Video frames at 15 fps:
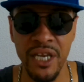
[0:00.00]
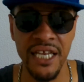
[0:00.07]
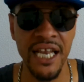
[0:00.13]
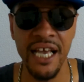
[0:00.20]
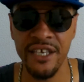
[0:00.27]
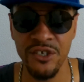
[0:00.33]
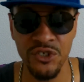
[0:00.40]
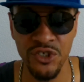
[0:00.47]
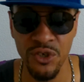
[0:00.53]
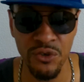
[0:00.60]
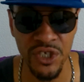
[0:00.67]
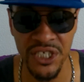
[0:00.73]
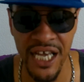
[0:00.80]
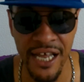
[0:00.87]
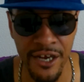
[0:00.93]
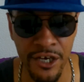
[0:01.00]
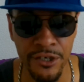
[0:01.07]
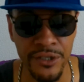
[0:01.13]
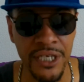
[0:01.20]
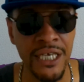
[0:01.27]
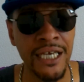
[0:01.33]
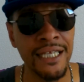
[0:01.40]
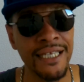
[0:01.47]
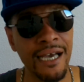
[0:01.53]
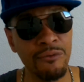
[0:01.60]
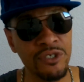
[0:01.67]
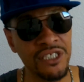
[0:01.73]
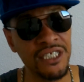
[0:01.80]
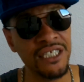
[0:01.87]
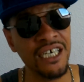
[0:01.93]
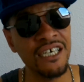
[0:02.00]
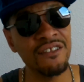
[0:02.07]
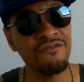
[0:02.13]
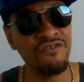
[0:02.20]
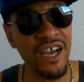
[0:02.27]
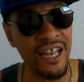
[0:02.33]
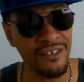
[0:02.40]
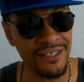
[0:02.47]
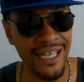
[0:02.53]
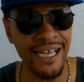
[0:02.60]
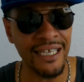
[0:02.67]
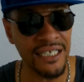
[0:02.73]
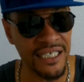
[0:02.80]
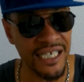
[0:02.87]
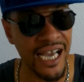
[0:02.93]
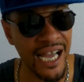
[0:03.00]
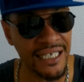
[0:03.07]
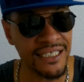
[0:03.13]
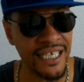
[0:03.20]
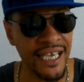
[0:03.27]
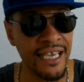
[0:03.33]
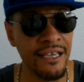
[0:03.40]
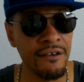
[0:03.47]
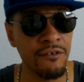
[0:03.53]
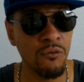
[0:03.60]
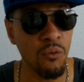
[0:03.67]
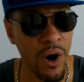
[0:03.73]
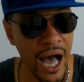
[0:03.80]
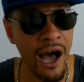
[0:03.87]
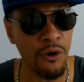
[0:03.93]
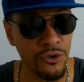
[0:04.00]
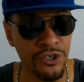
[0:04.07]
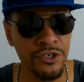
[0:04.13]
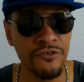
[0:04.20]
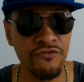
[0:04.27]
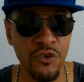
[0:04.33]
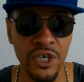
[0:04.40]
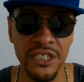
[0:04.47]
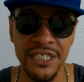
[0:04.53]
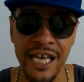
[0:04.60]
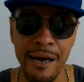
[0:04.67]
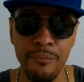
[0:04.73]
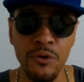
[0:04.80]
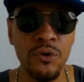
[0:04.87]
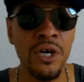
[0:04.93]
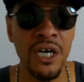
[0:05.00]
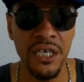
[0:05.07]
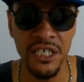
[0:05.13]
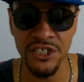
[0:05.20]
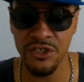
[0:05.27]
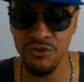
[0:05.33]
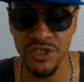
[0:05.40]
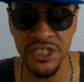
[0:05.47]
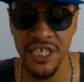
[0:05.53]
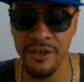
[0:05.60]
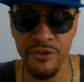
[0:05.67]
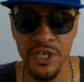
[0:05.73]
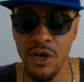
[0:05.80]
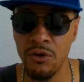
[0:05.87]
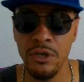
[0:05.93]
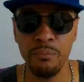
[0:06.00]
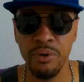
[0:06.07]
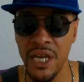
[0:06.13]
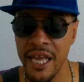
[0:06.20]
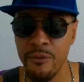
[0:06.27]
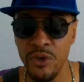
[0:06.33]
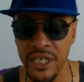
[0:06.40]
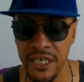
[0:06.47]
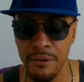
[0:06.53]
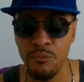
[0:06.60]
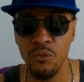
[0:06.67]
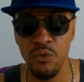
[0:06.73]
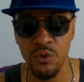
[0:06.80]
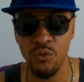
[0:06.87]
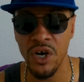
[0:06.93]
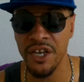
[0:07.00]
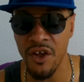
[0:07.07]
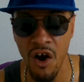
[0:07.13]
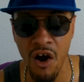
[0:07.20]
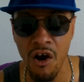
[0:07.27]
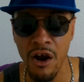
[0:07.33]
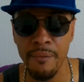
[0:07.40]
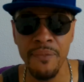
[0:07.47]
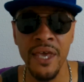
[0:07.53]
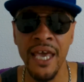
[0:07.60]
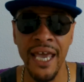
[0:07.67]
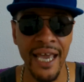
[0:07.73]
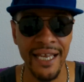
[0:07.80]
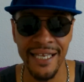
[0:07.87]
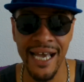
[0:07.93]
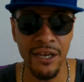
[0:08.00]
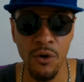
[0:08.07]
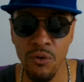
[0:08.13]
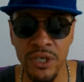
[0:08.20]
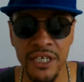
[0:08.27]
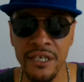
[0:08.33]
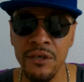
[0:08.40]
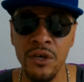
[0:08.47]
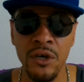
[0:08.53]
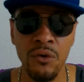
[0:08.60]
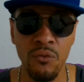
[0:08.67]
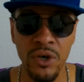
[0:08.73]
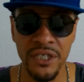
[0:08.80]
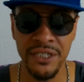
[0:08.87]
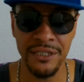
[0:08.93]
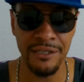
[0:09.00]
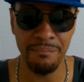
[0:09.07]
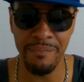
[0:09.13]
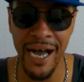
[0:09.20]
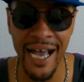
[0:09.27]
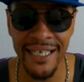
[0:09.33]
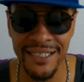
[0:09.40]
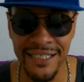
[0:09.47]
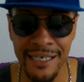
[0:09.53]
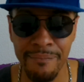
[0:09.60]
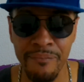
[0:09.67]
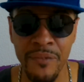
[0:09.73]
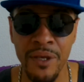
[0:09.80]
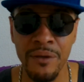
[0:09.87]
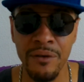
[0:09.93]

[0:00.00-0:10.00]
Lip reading: play like your shoulder not hurt. Now, we've seen other fighters like a Deontay Wilder, for example, against Chris Arreola, play with him with one arm. And not only was the bicep